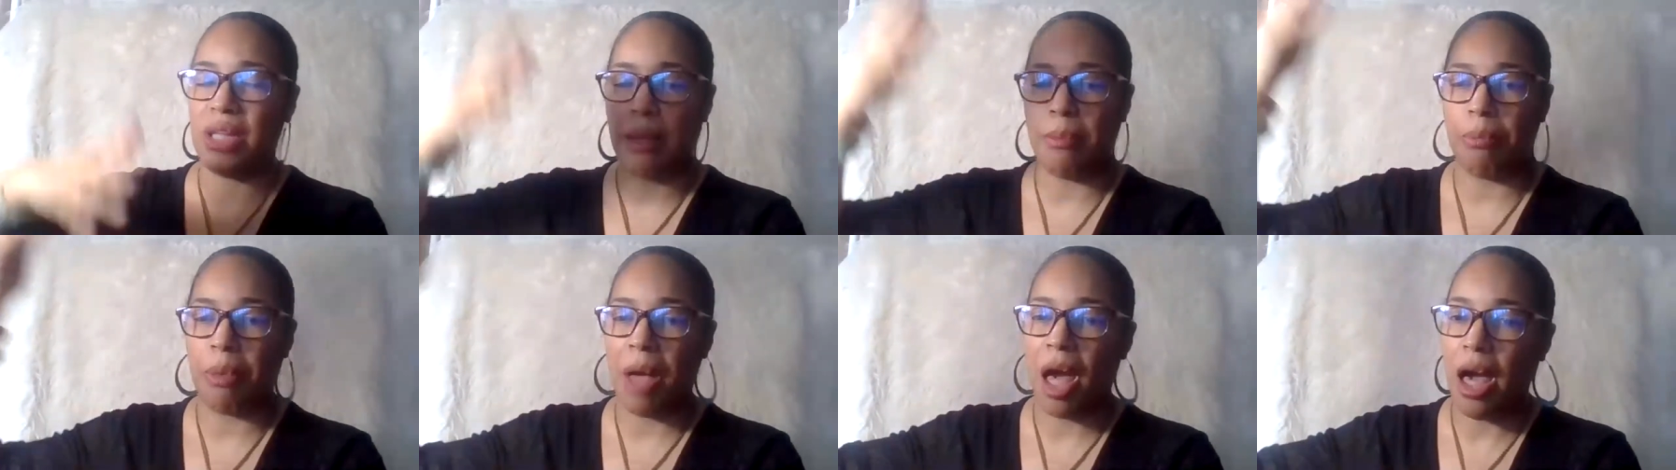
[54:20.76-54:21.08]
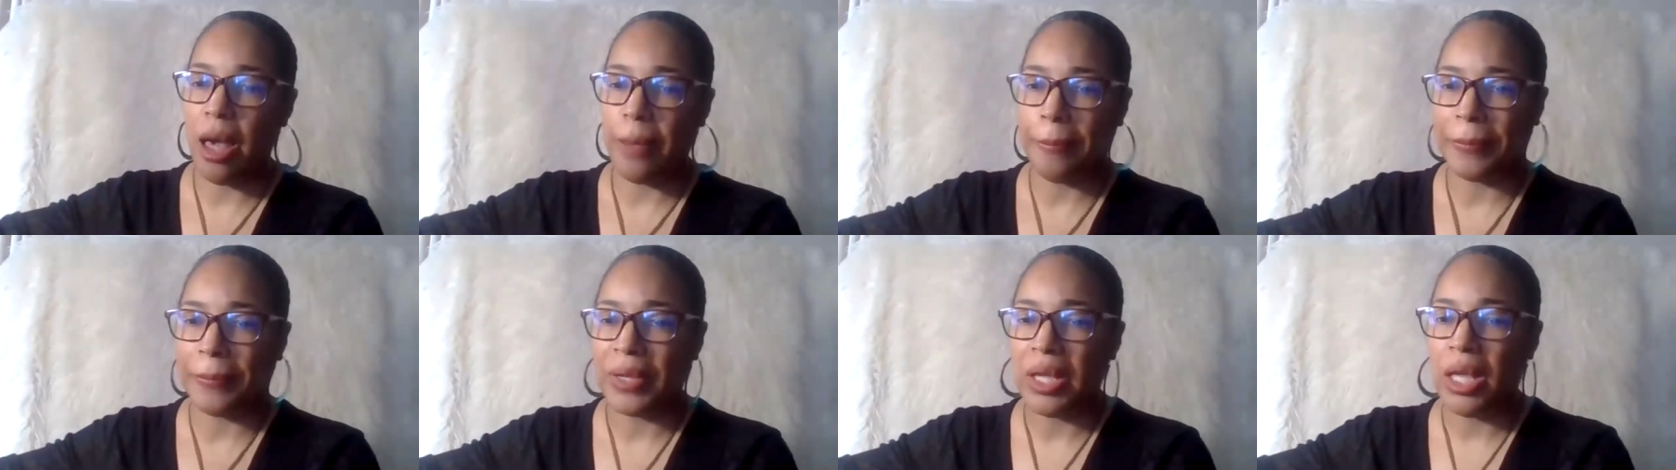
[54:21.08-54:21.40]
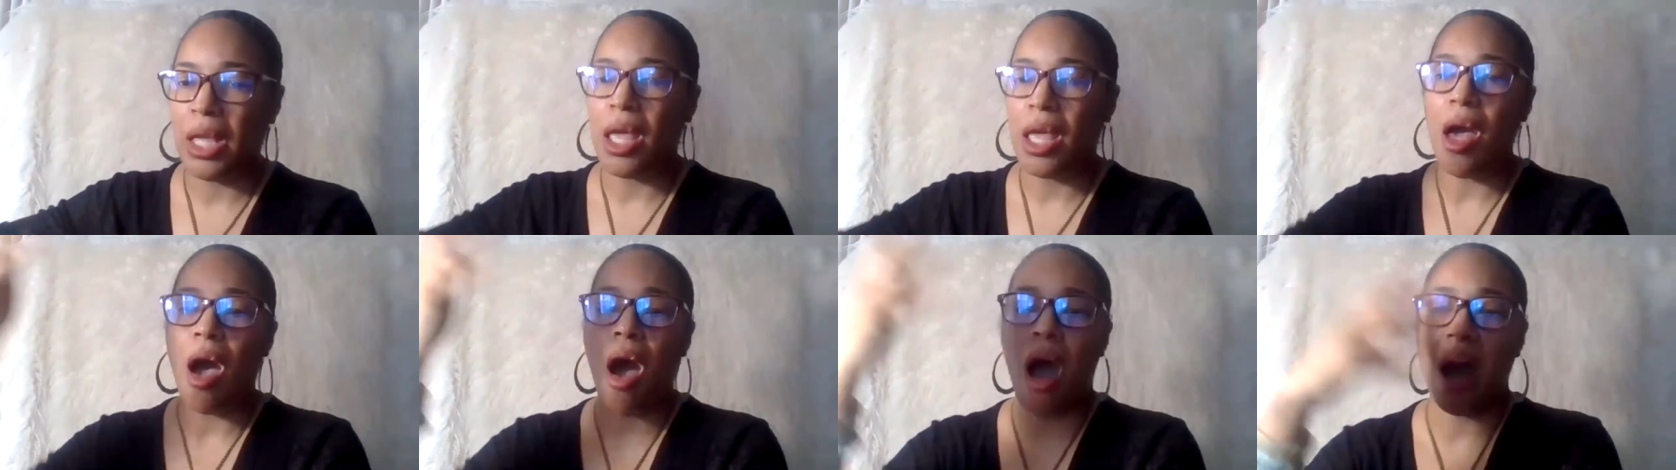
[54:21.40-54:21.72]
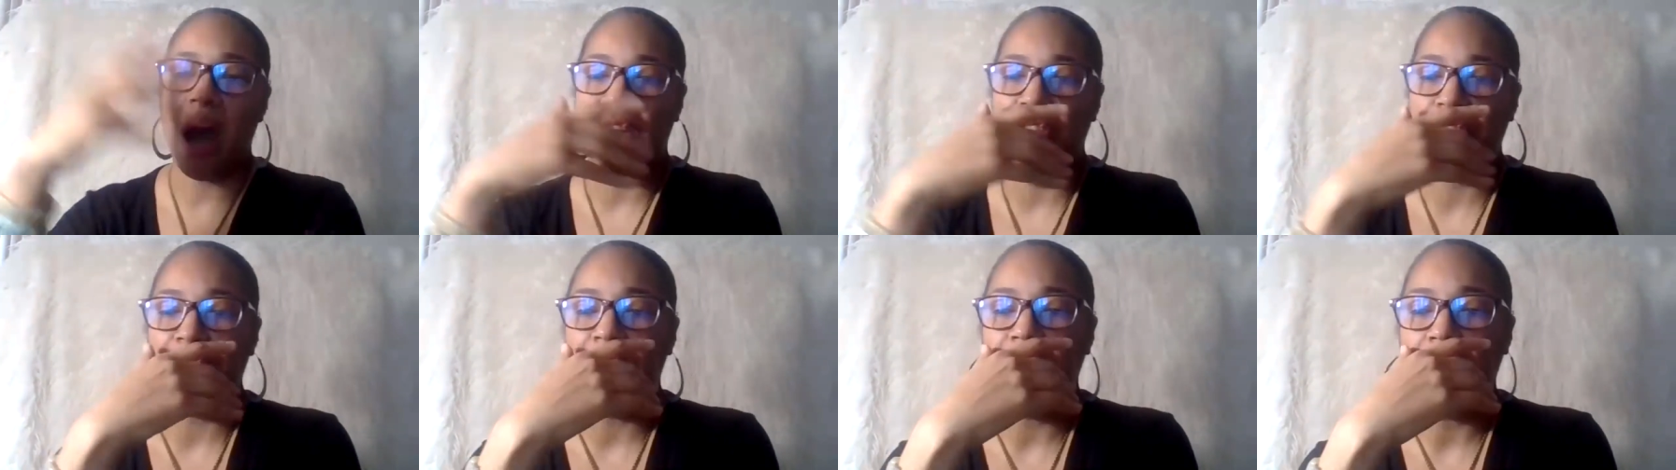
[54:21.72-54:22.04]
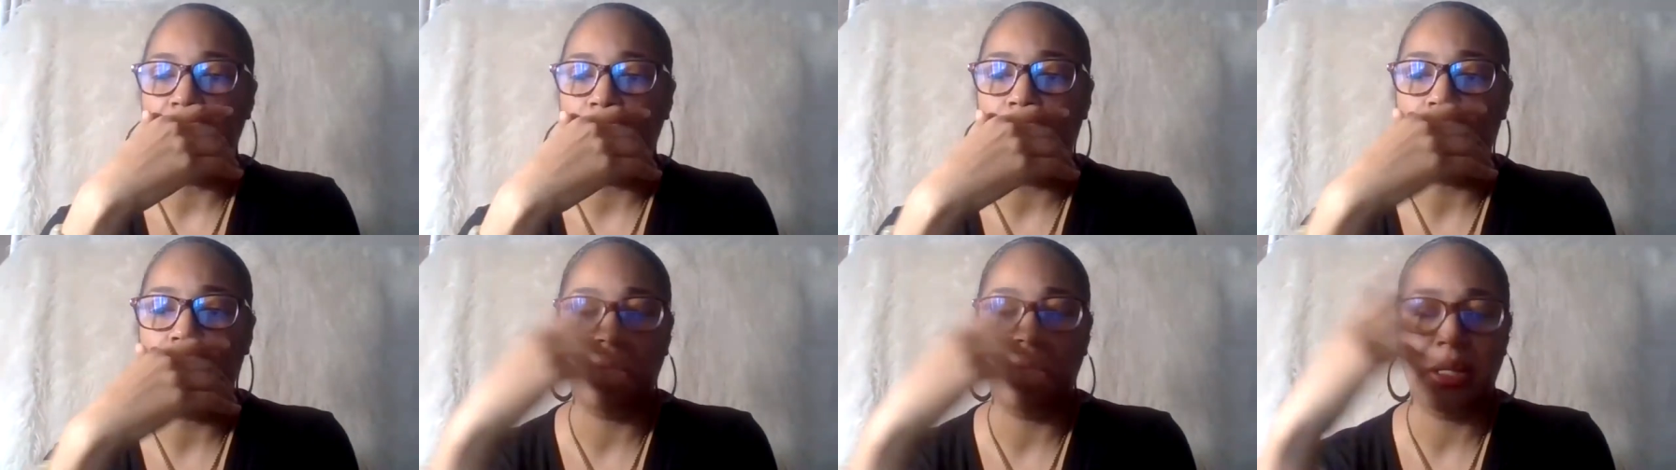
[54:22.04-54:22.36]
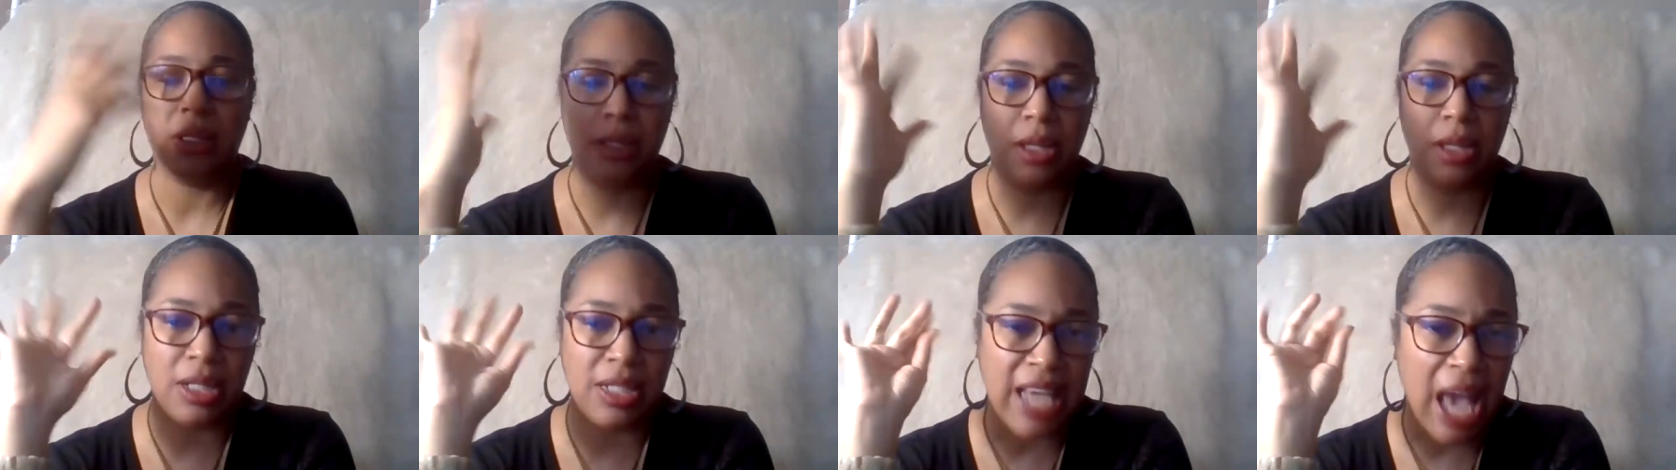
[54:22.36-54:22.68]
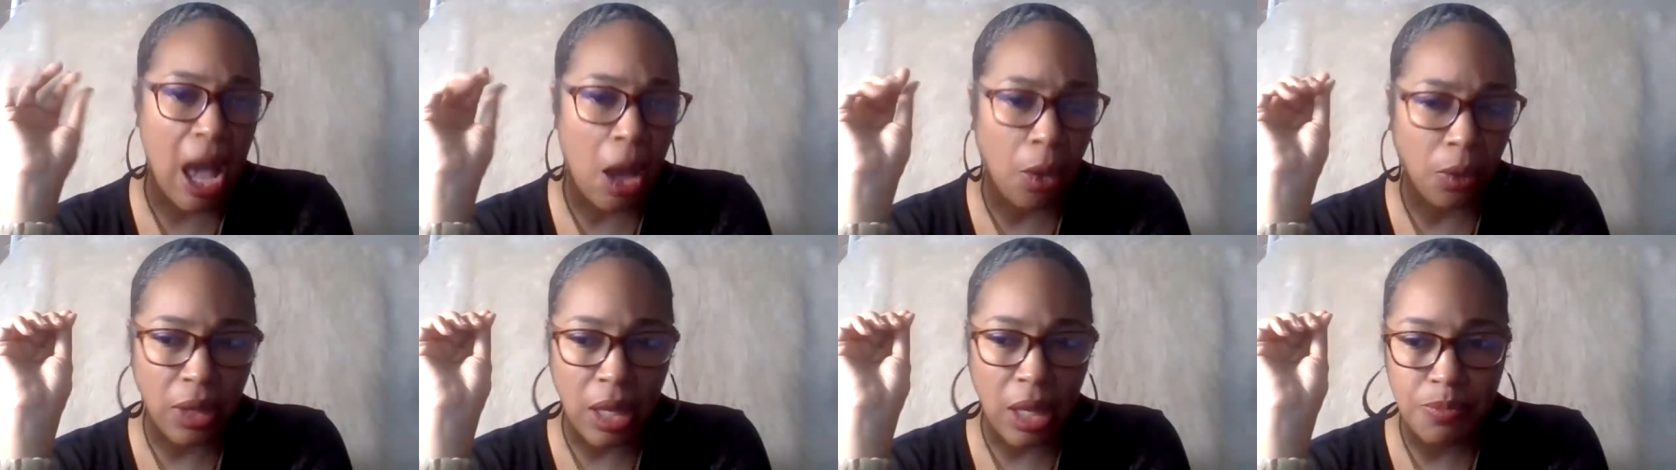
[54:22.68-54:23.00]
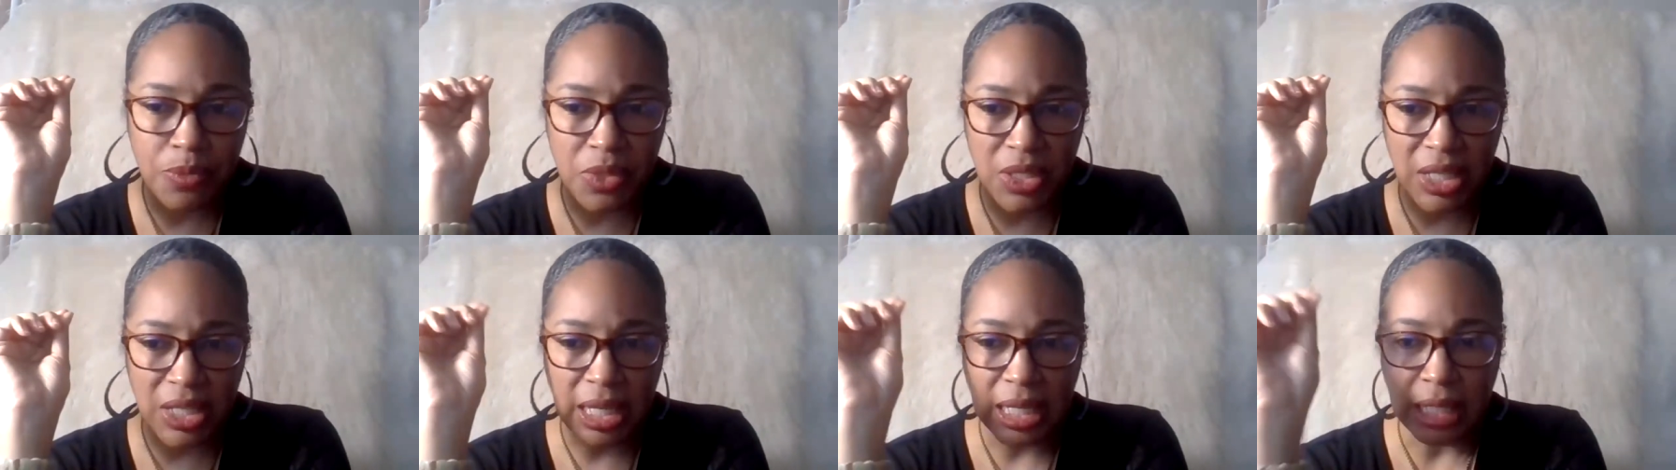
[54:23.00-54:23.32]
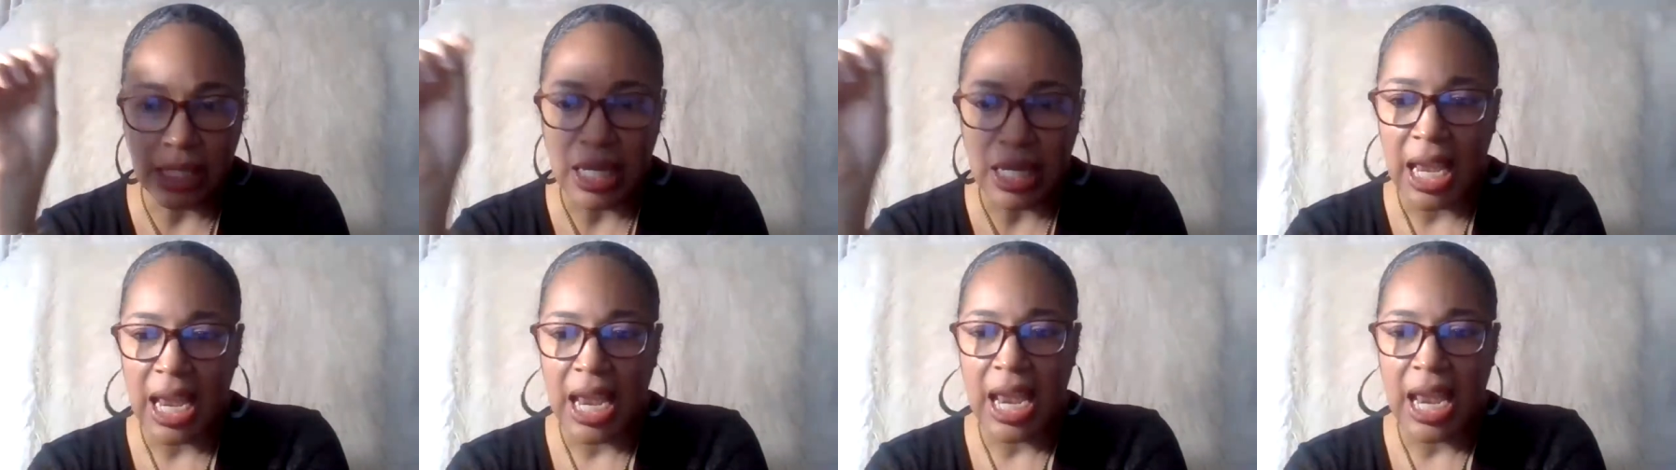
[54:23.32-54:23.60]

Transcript: up, often the doubt comes in.